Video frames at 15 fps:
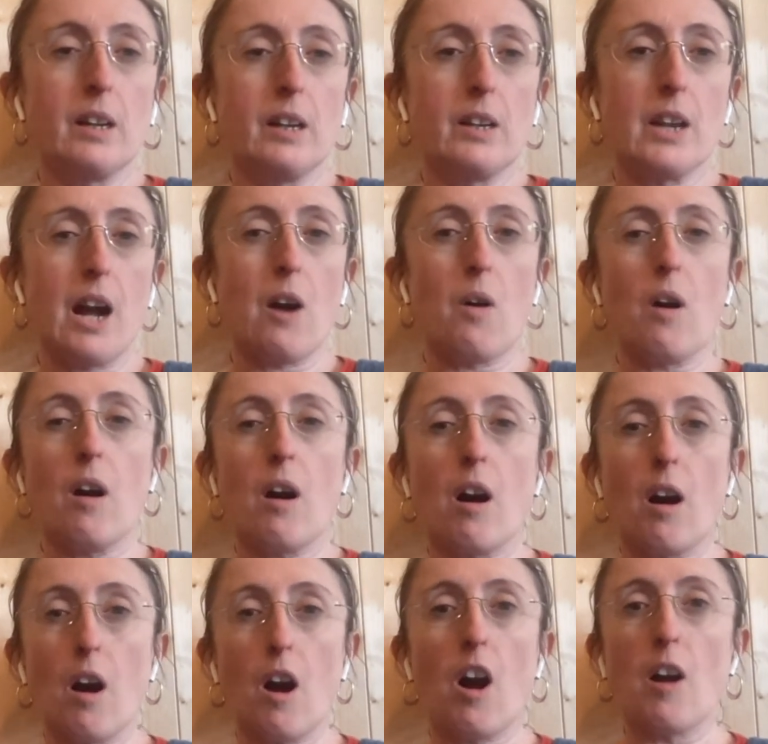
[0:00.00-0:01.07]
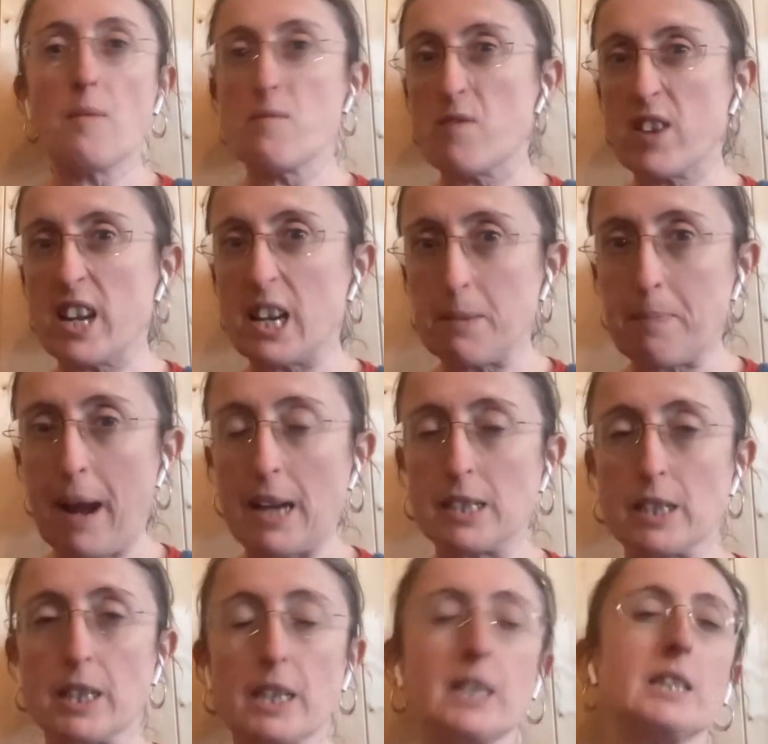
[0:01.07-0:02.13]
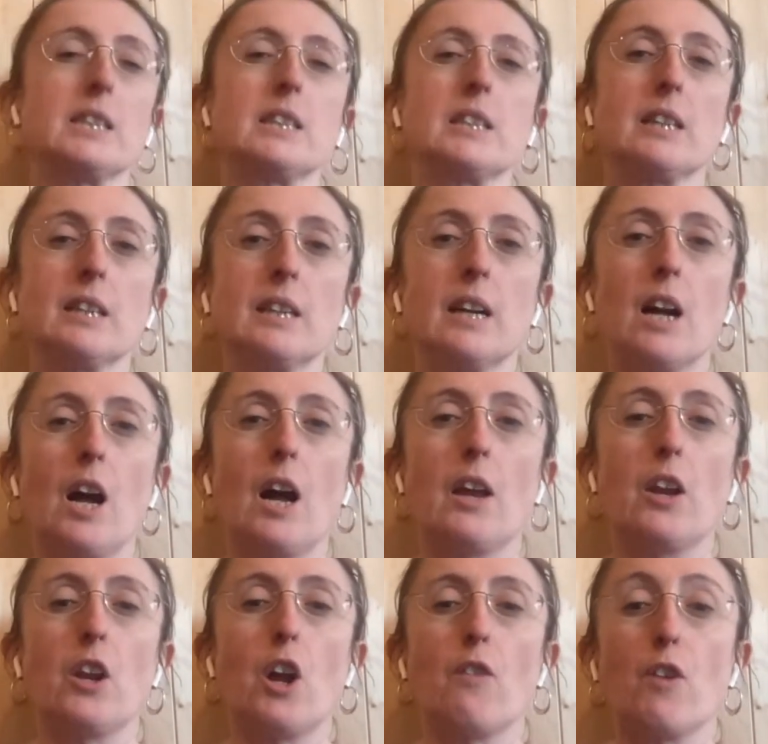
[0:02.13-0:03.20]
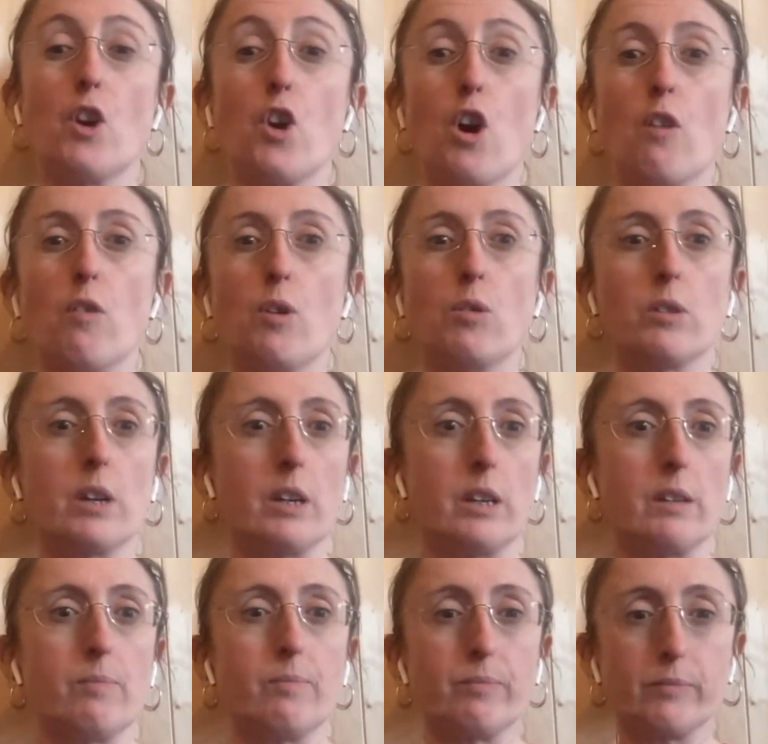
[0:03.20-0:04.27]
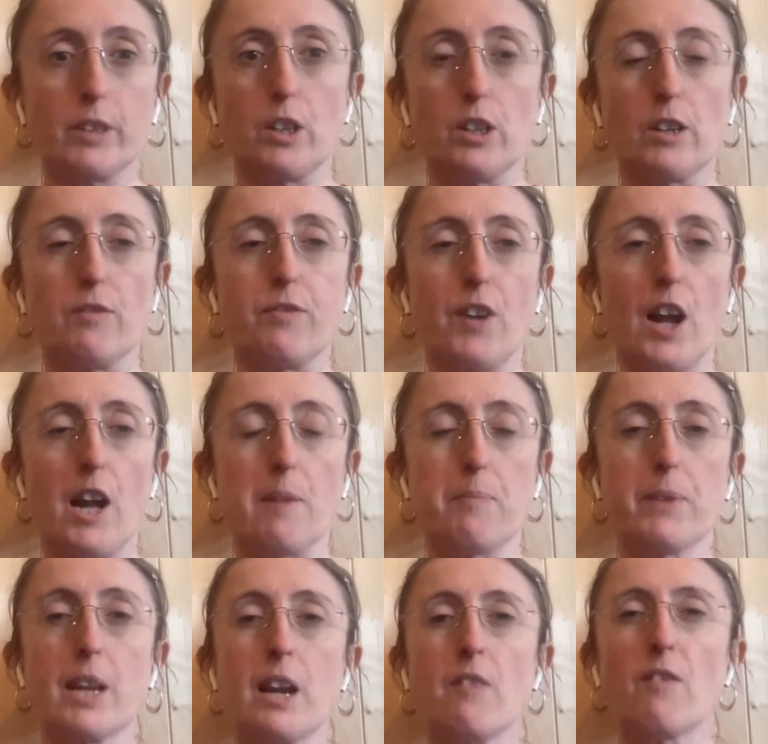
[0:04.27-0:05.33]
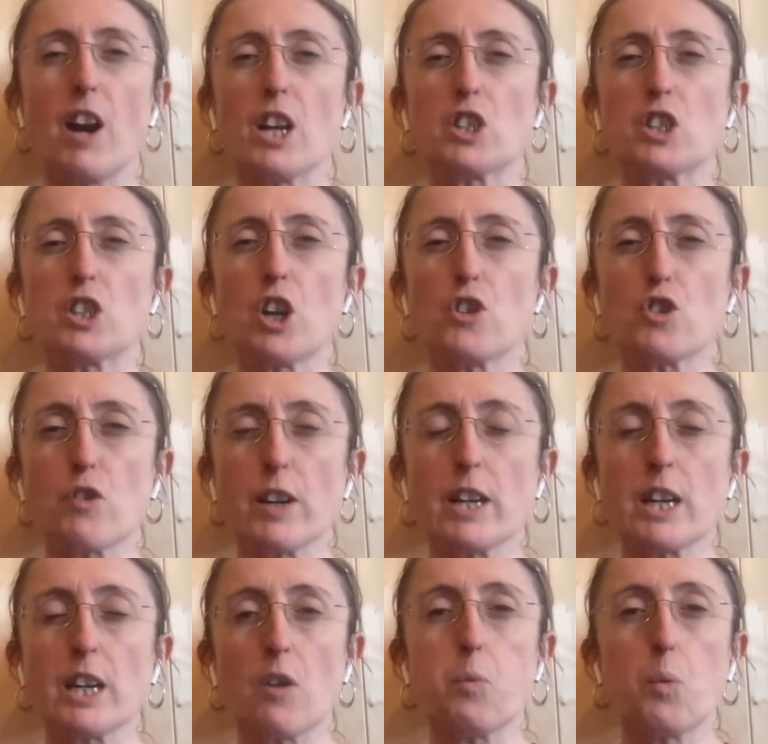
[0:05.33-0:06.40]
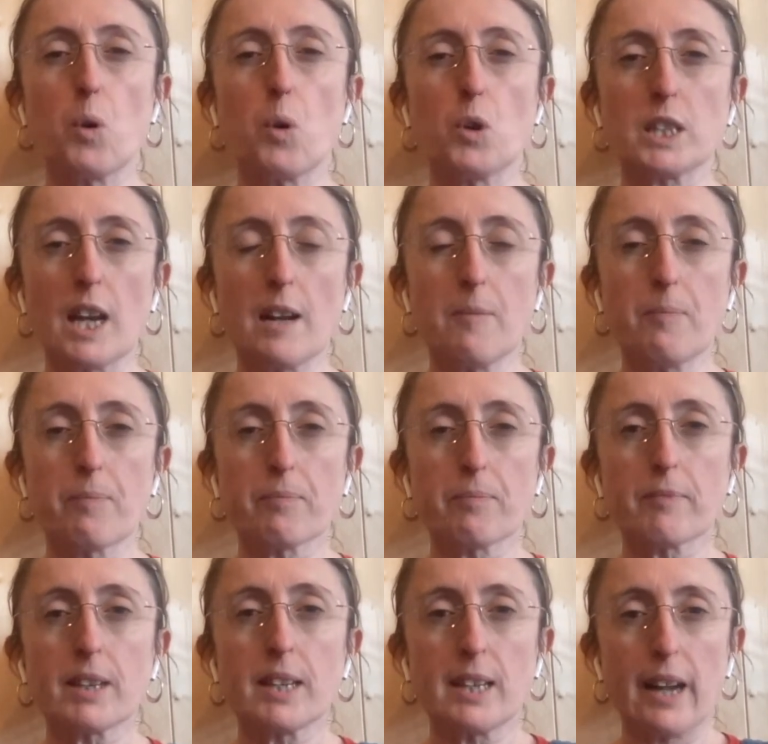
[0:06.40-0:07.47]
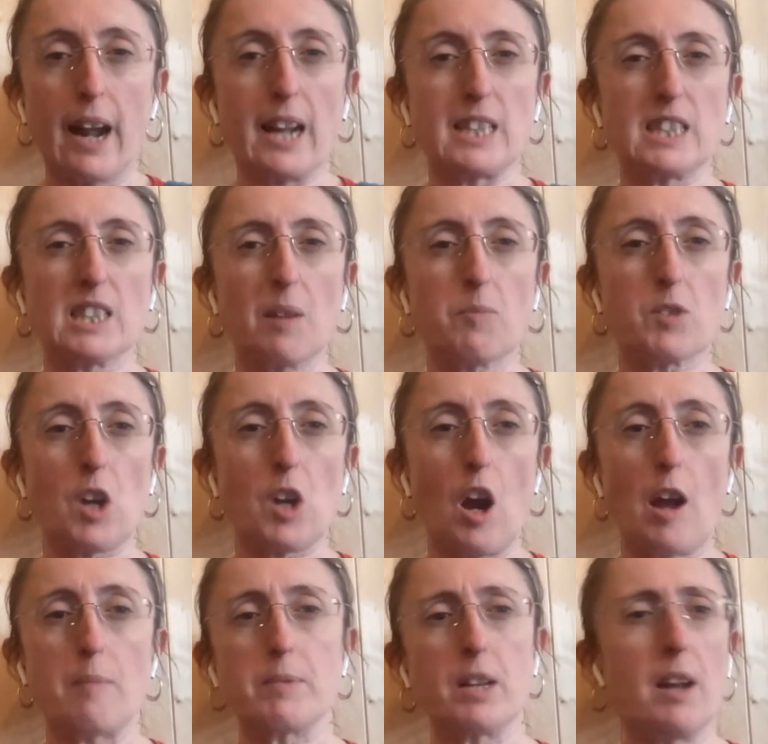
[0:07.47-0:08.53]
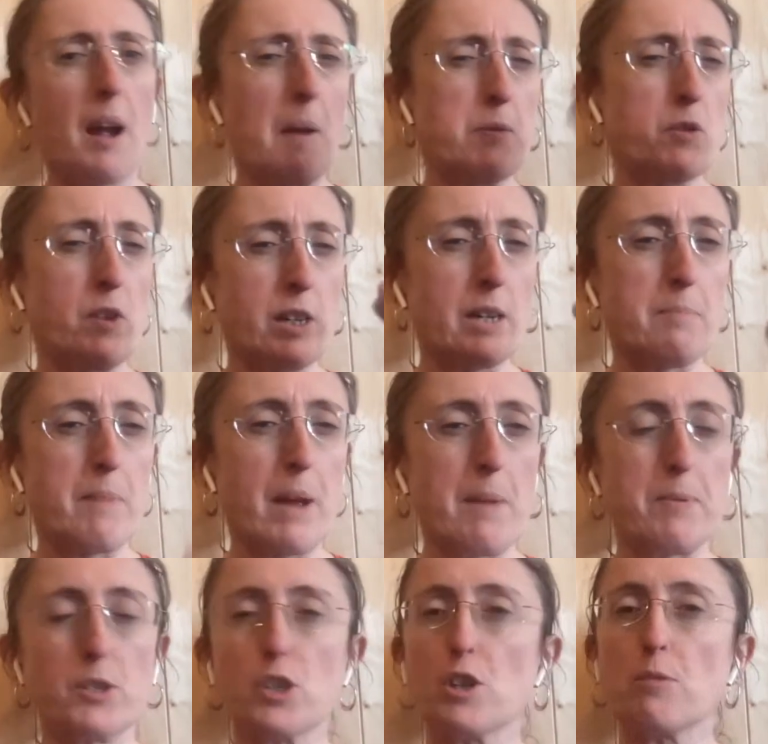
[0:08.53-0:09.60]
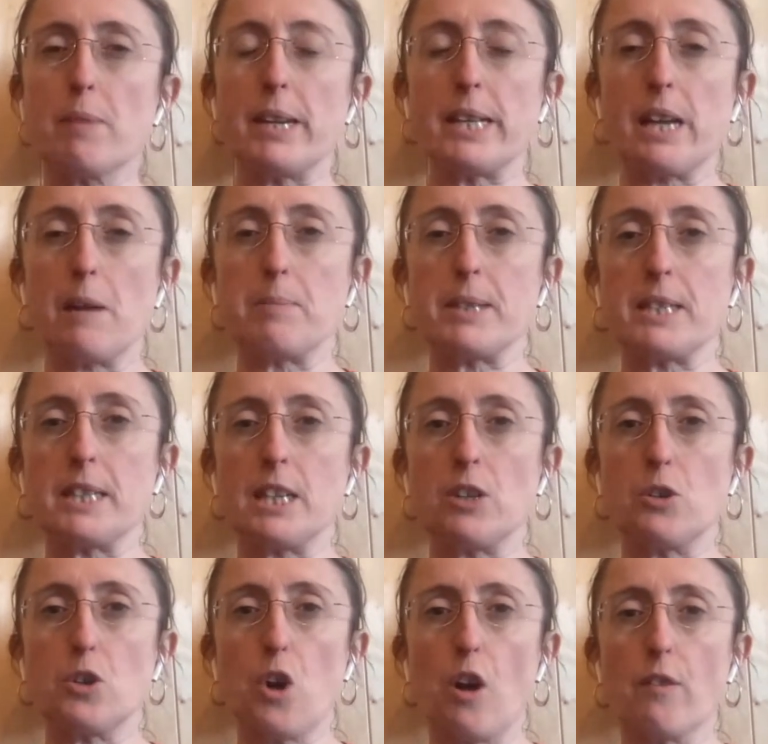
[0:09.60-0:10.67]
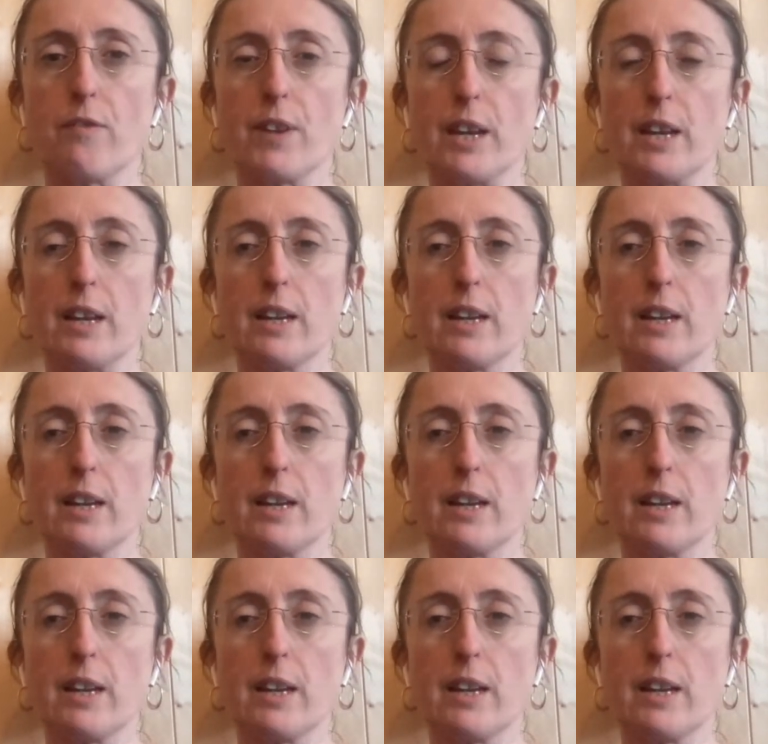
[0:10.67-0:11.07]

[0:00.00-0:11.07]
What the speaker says: Now, I'm really bad at this, and I know that Laurel can confirm, but I don't drink enough water, and sometimes I'm drinking maybe too many cups of tea or coffee.